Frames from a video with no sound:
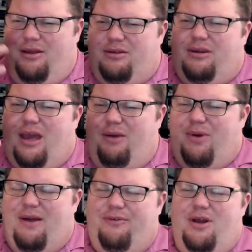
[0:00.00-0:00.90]
Okay,
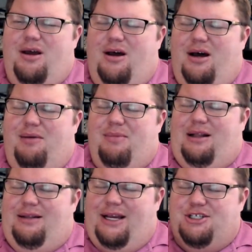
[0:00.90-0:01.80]
we have
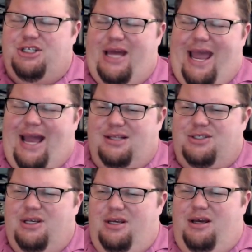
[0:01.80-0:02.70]
election ads.